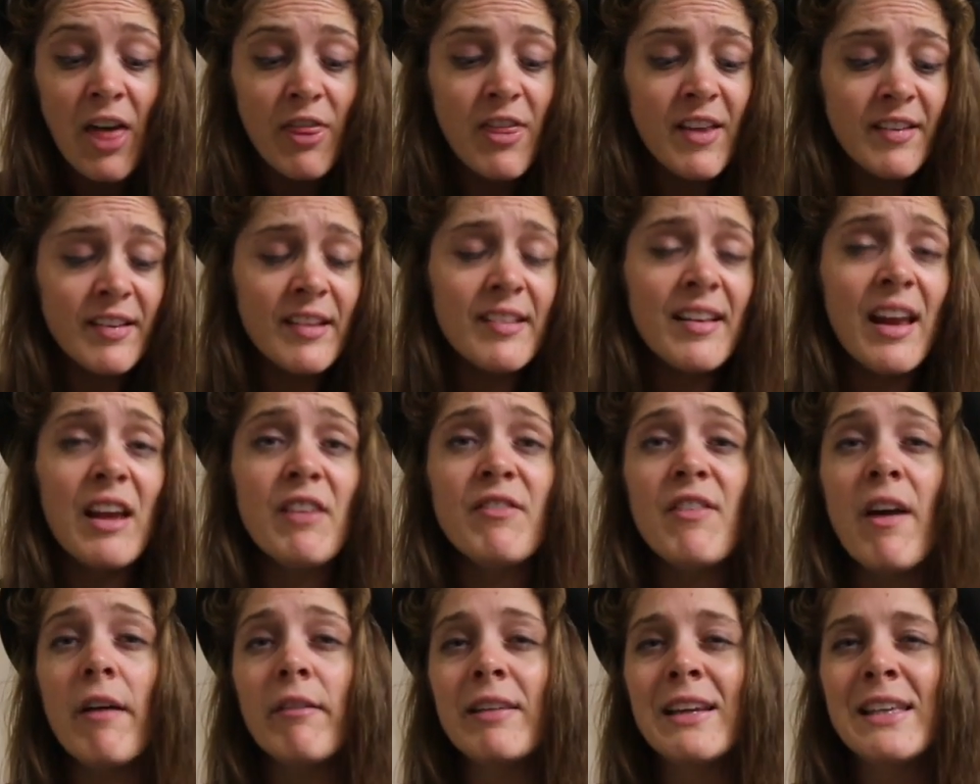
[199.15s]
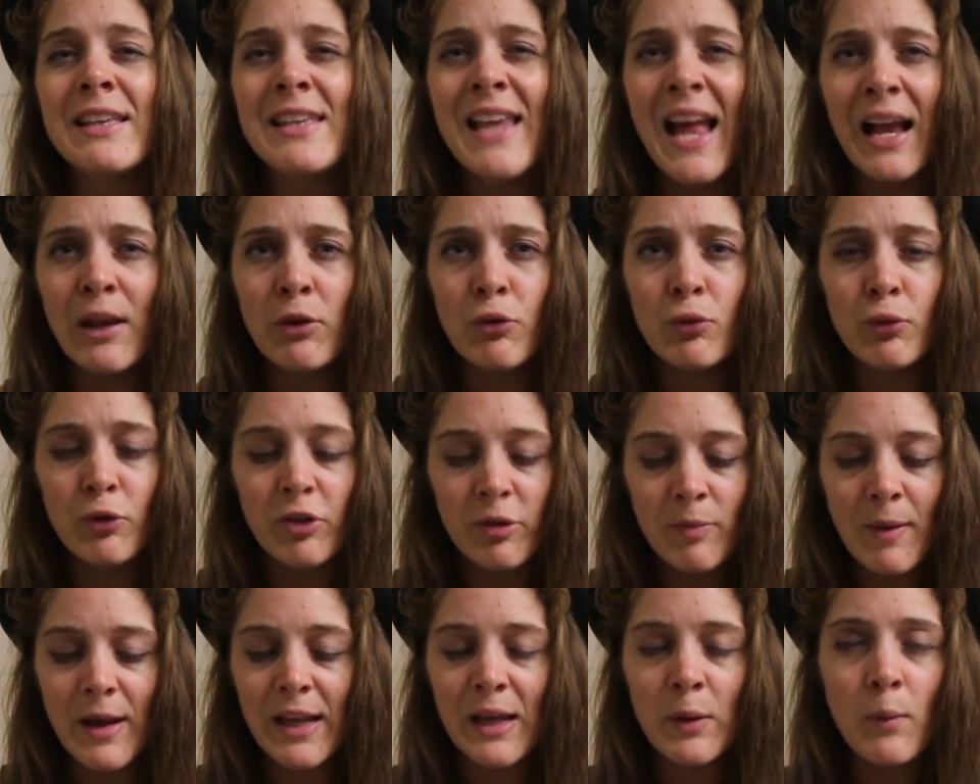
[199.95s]
This is a very natural
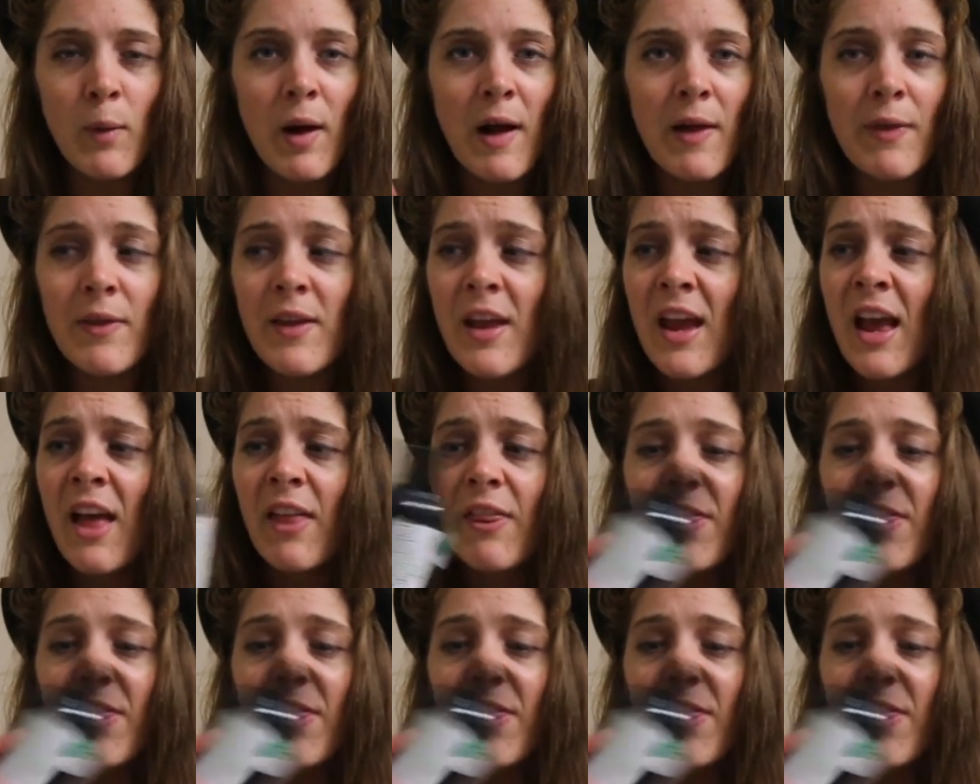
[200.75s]
smelling one.